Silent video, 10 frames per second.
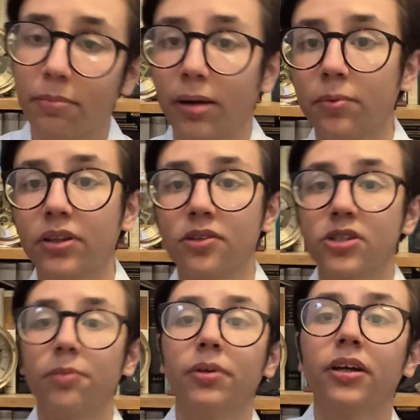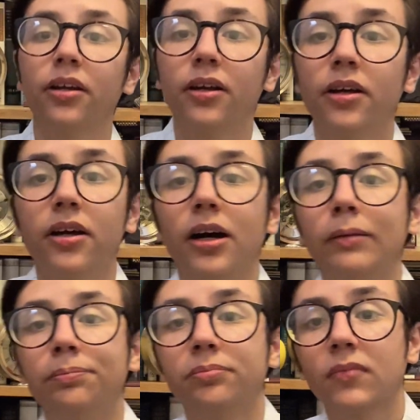bad with the insomnia.
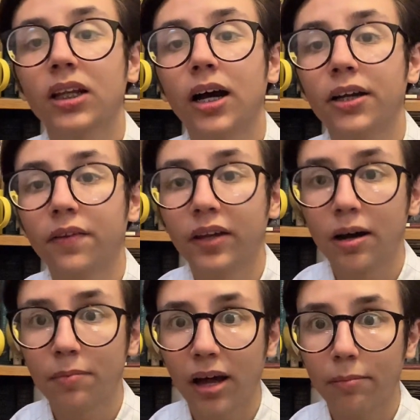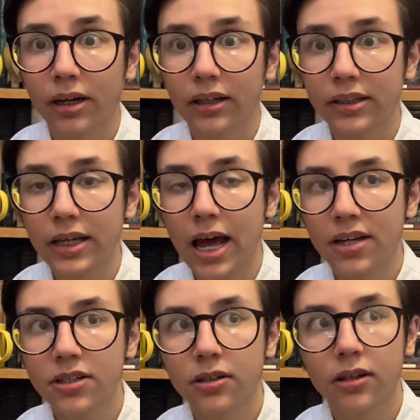I don't think I'm that bad
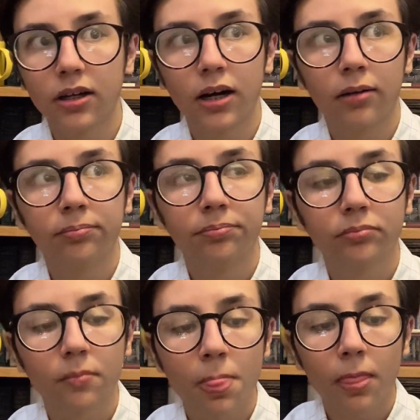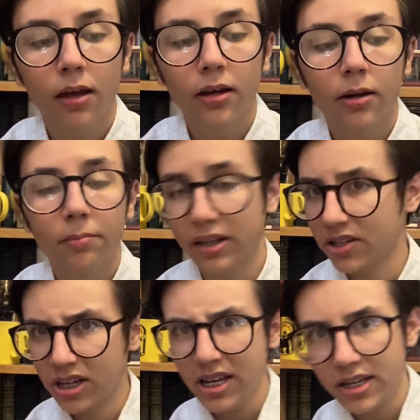yet. But yes,
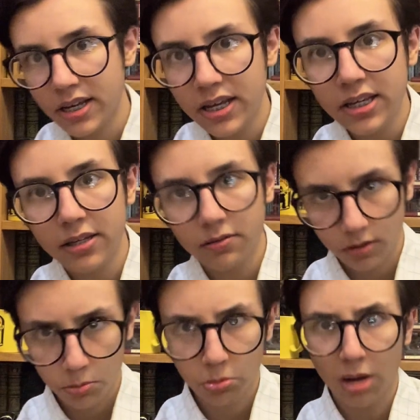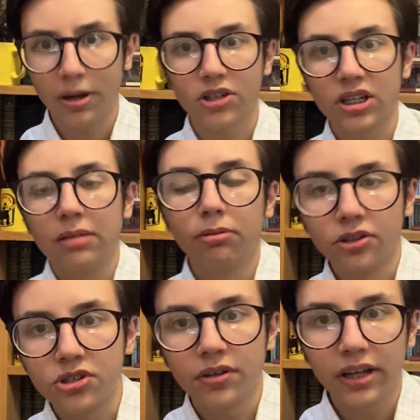he about as liberal
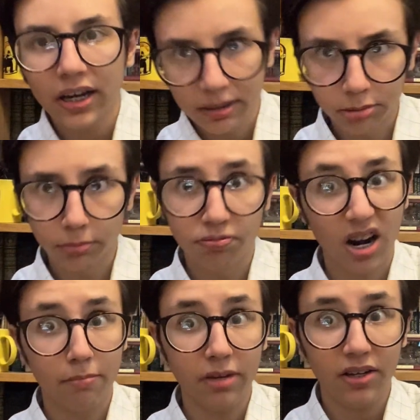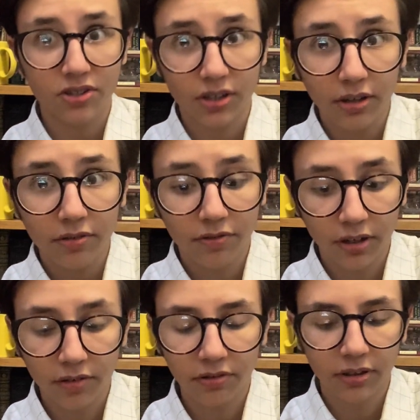as you can get, Liberal Prime Minister,
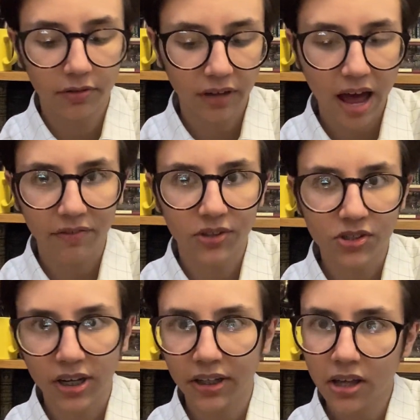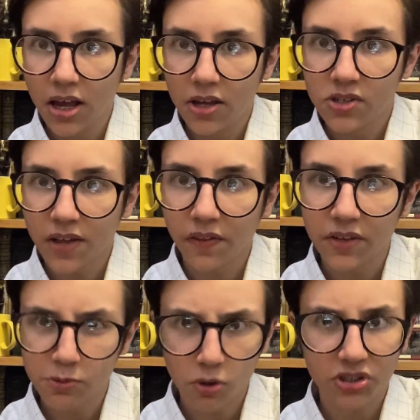for heaven's sake, said that
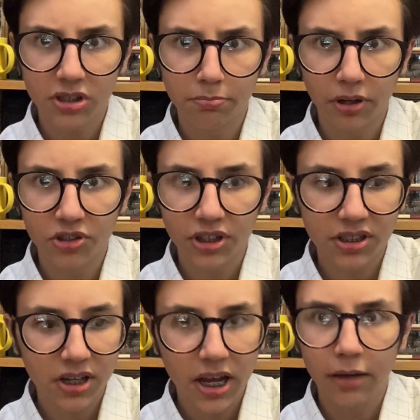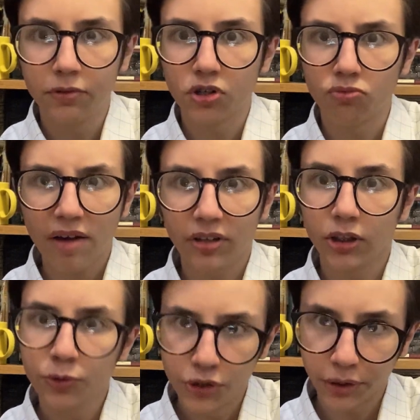this wasn't a budget, it was a
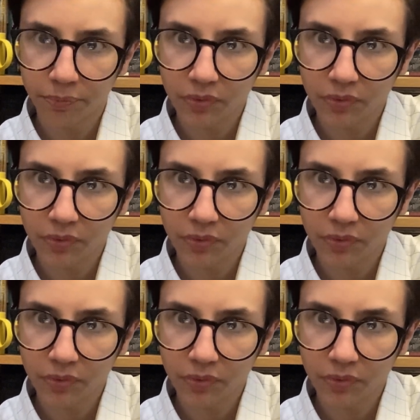revolution,